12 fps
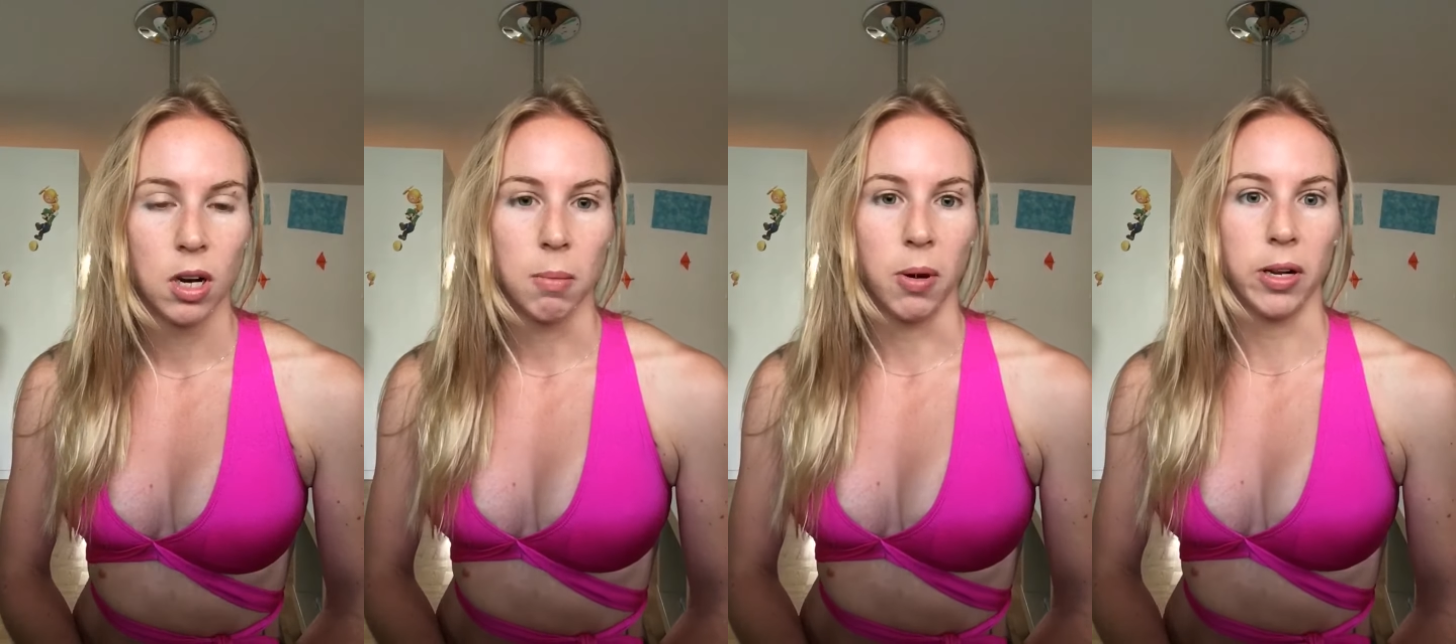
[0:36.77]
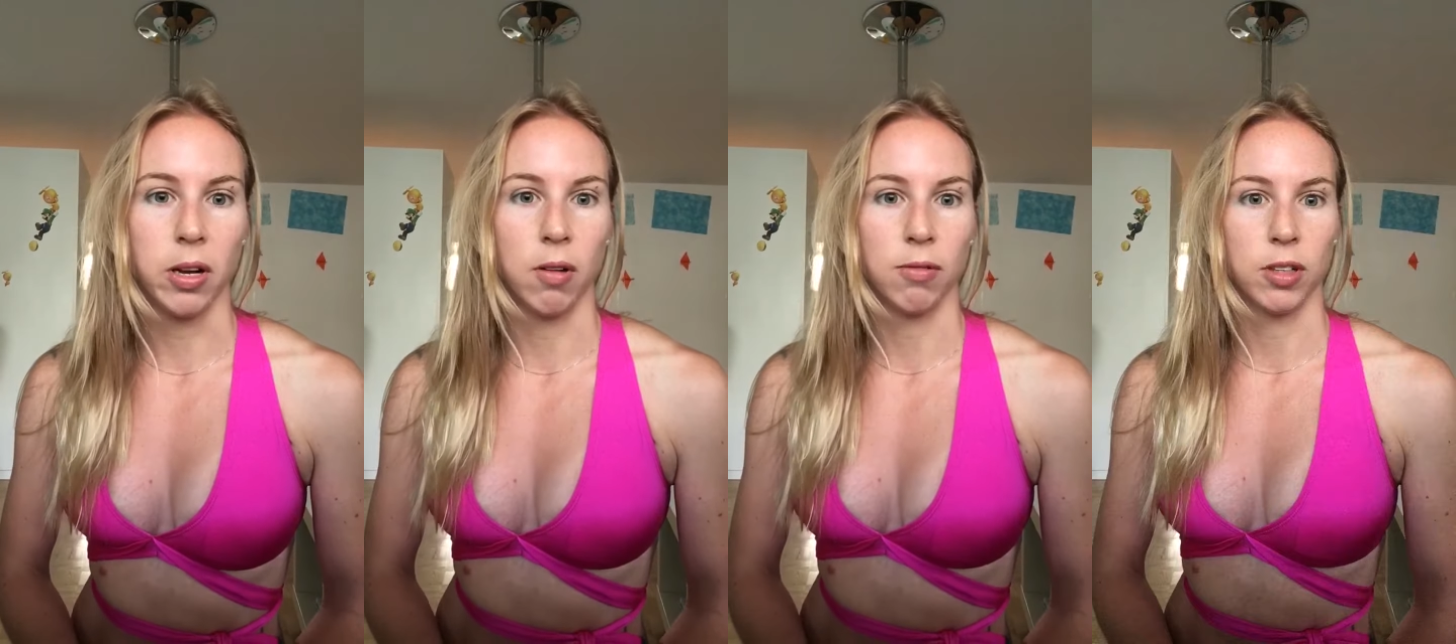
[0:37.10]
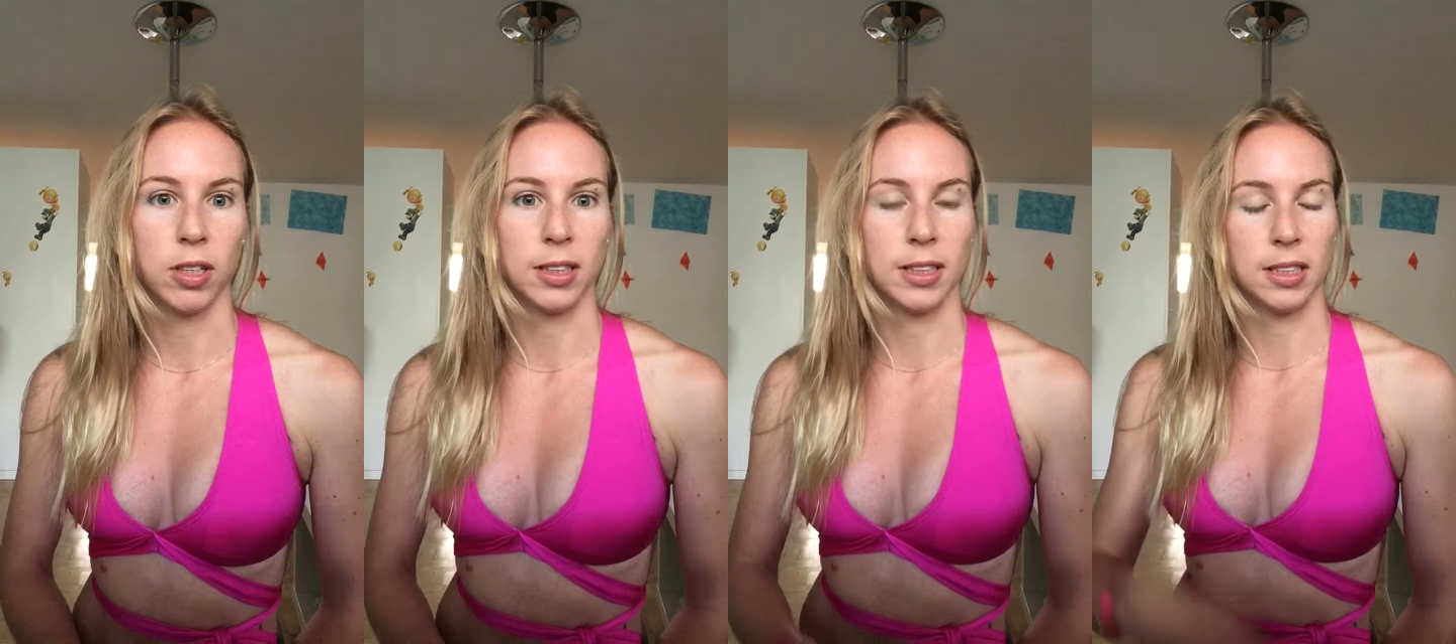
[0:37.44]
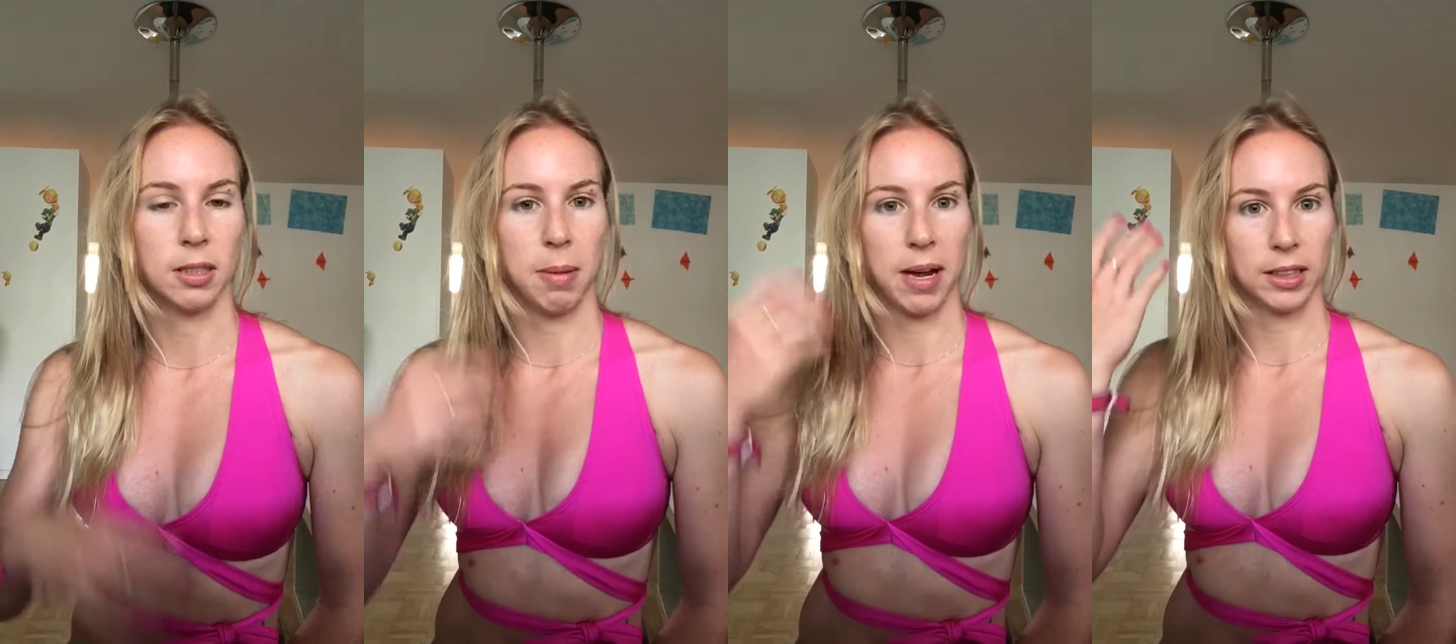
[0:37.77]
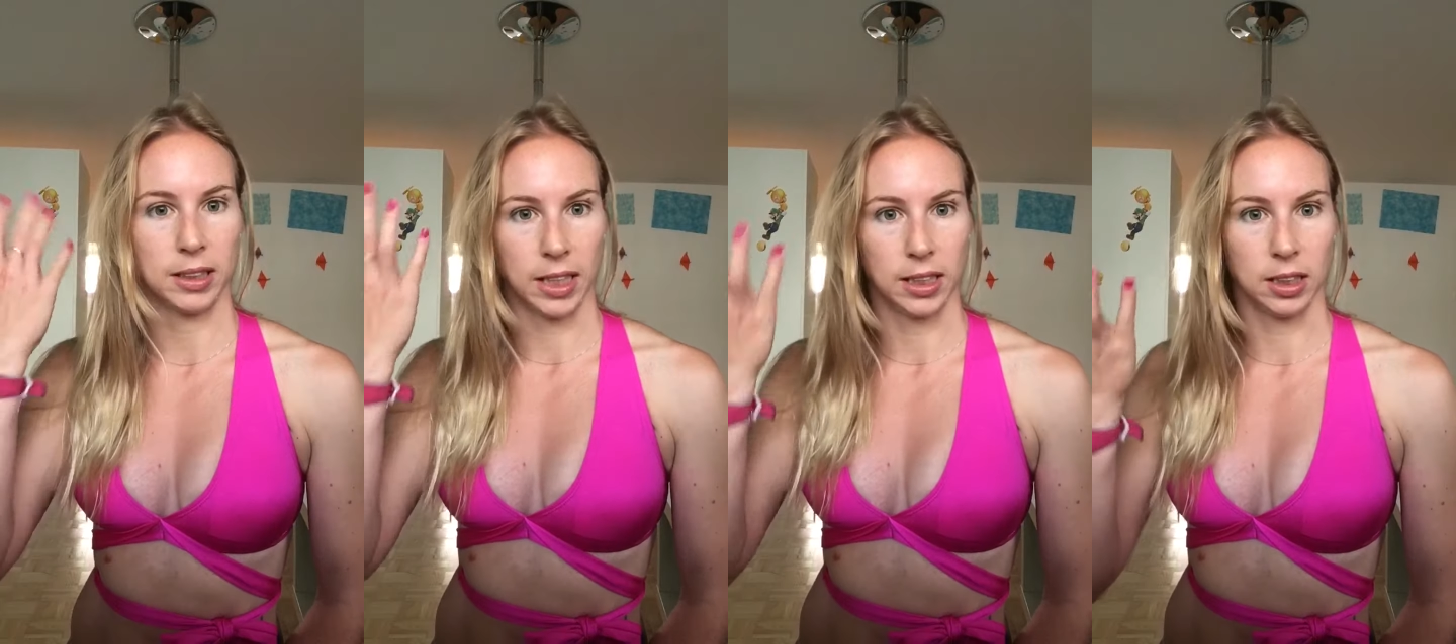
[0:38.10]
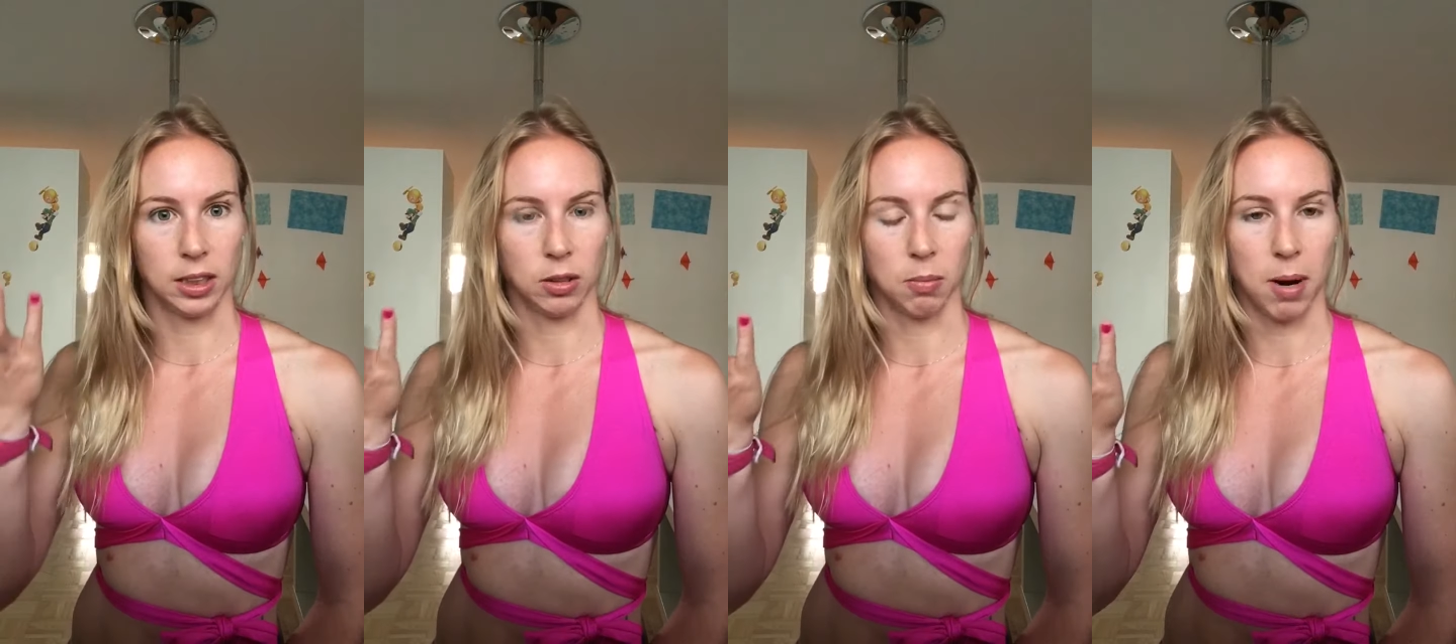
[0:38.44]
Body confidence is about
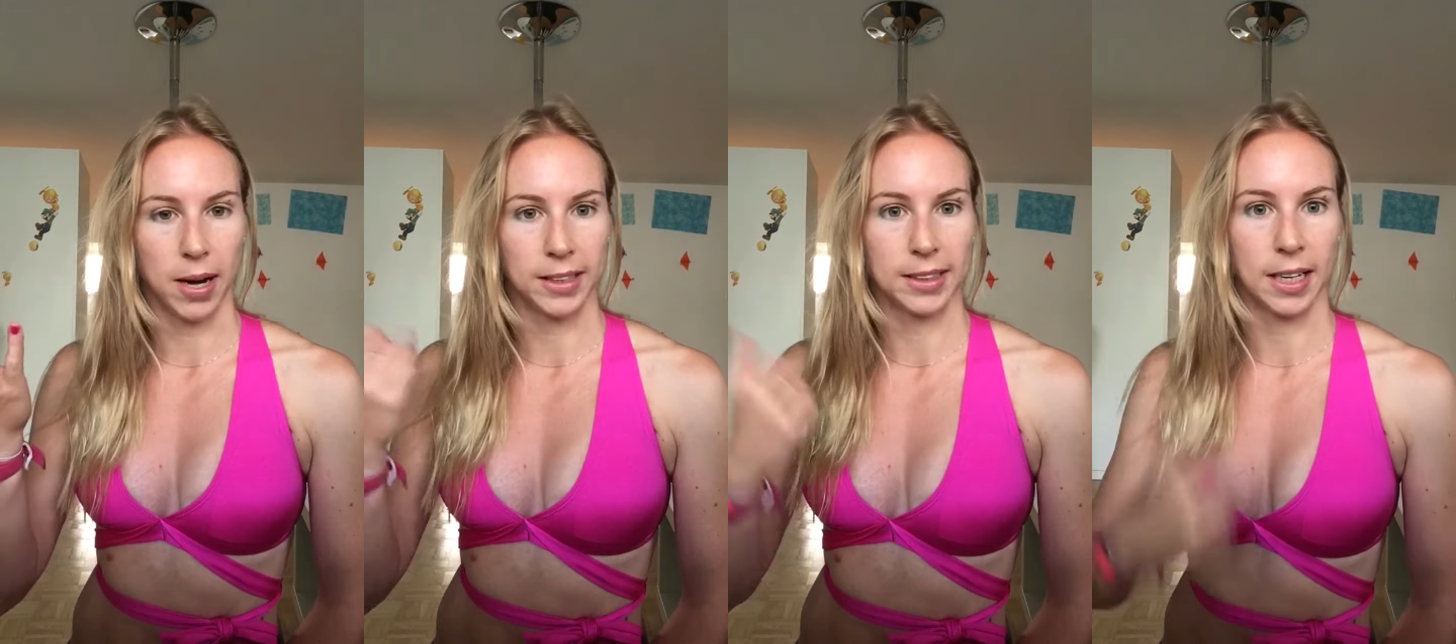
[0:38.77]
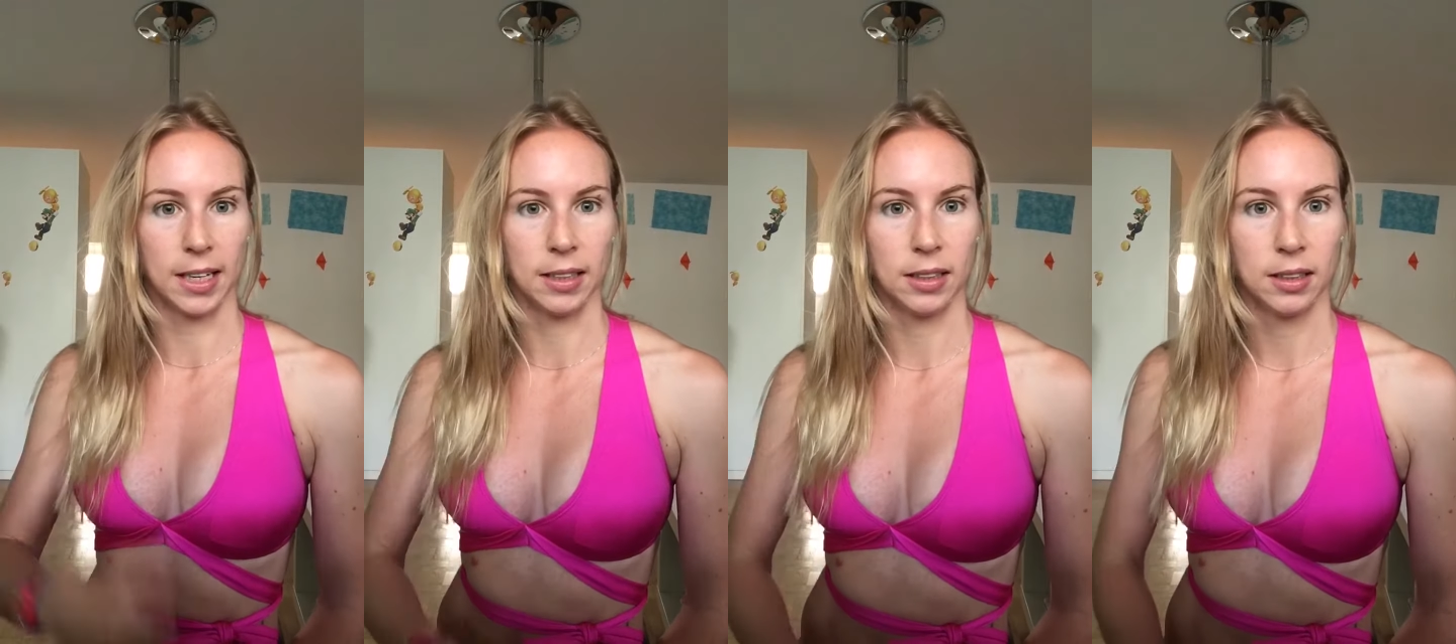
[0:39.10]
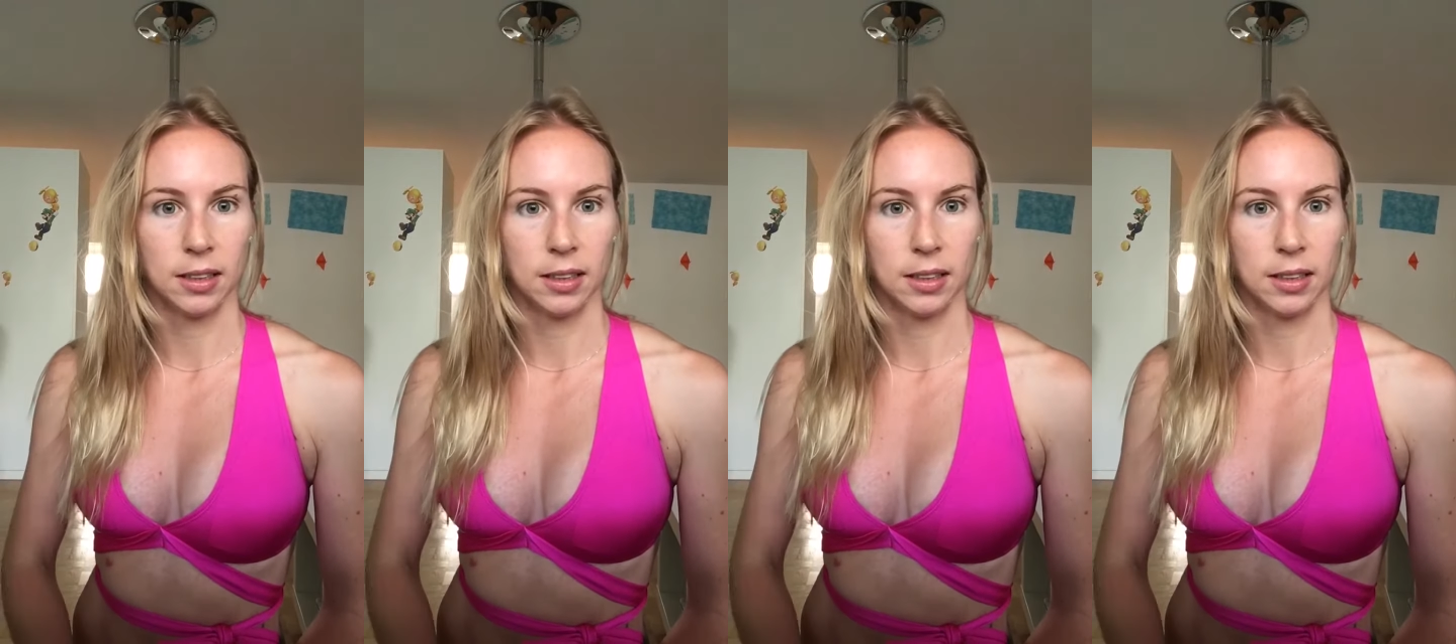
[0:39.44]
changing your mindset.